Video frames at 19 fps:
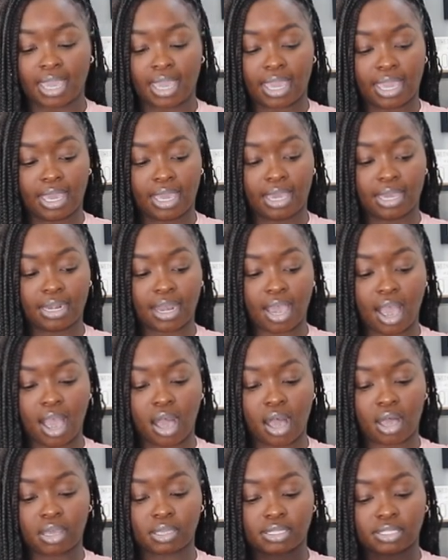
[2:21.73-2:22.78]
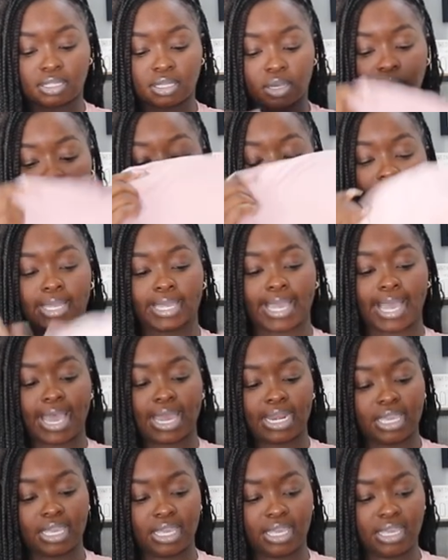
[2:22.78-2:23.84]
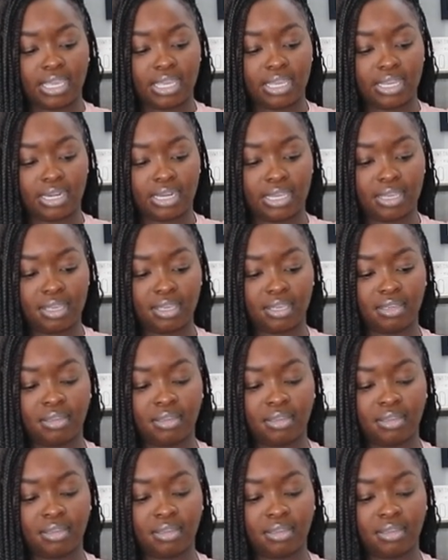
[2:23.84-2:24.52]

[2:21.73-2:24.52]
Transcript: And I also got it in